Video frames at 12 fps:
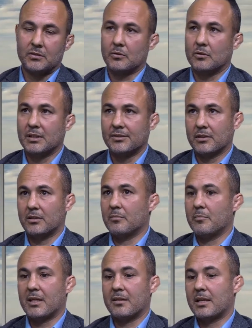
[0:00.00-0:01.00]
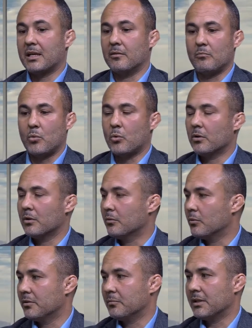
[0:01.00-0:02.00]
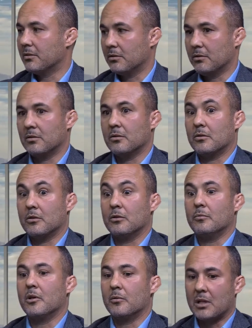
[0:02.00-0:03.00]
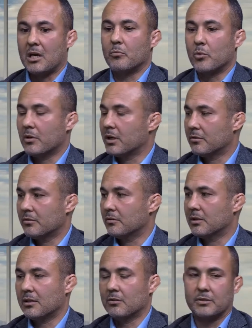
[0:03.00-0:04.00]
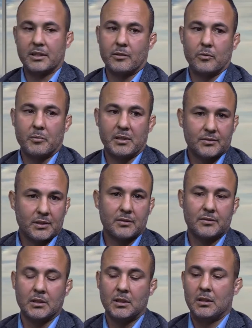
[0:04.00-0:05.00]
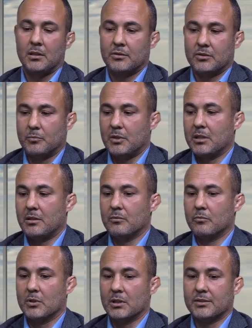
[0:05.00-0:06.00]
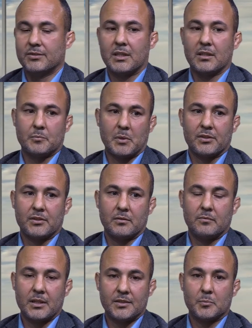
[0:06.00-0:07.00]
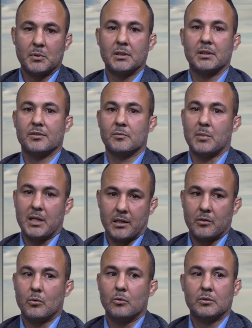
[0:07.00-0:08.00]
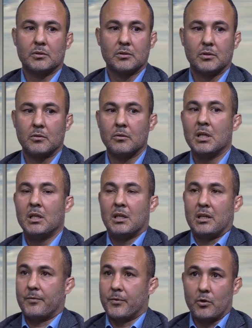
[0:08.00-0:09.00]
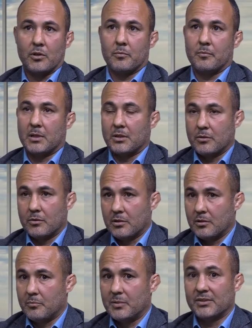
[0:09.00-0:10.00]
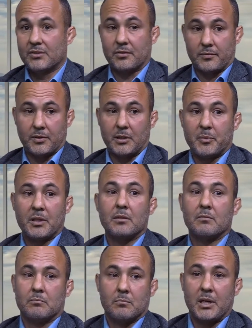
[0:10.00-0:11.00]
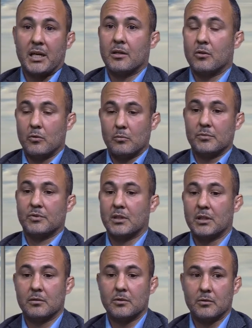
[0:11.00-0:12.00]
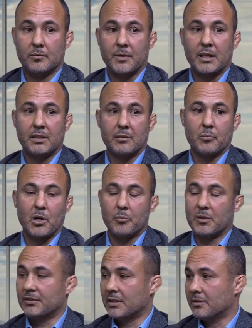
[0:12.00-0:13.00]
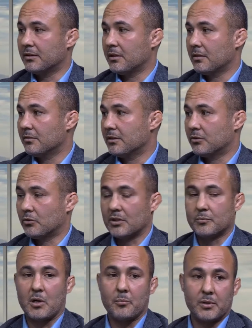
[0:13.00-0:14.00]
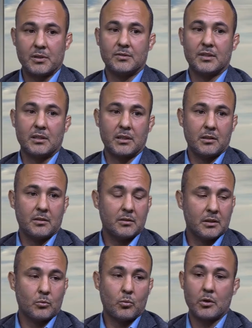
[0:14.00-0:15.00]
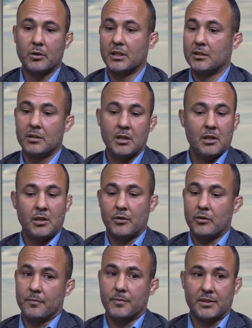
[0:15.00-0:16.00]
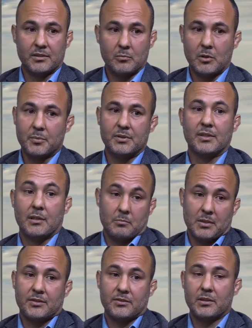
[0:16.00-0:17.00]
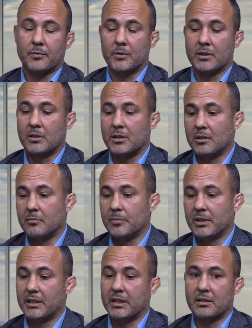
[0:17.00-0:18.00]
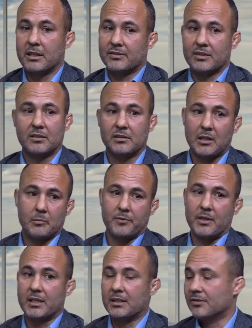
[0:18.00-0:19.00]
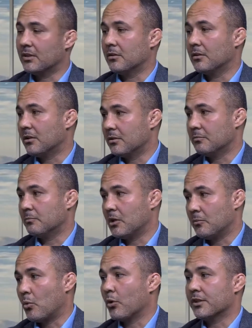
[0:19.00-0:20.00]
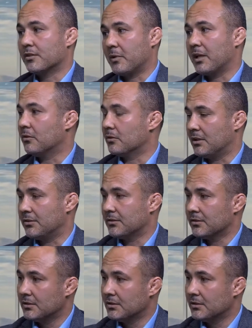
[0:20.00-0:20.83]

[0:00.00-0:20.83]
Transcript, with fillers: So unless they're going to make that and more, it wouldn't make a, a, a lot more. I don't, I don't think it would make sense to me, real estate, especially investment, is buy and hold. You know, if you're in the in the, in the business of flipping, buying homes, uh, you know, finding properties out there, distressed properties that need need work, and you can fix them up and sell them. That's different. Uh, but again, that's not the type of financing uh, a mortgage bank does.